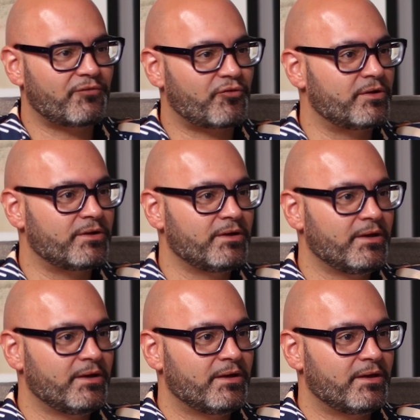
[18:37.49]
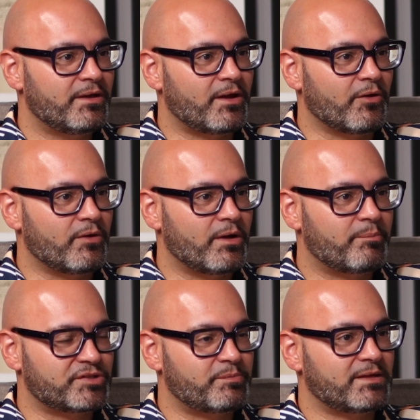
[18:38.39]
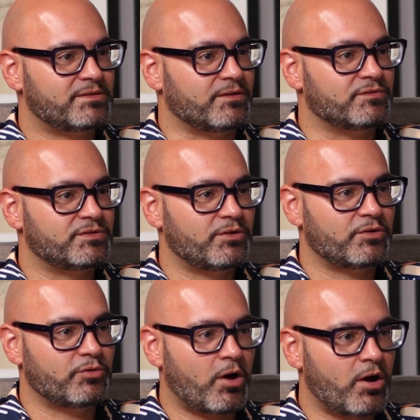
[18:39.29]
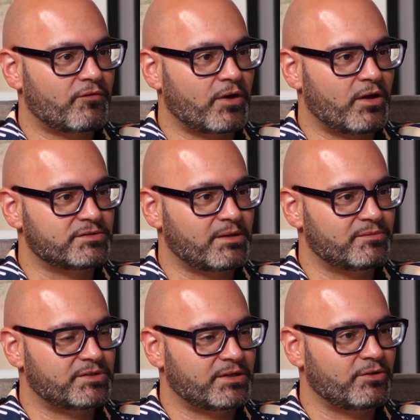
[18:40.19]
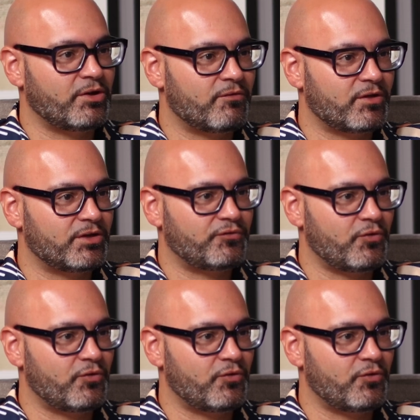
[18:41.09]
different, you know, perspectives. You're half glass empty or you're half glass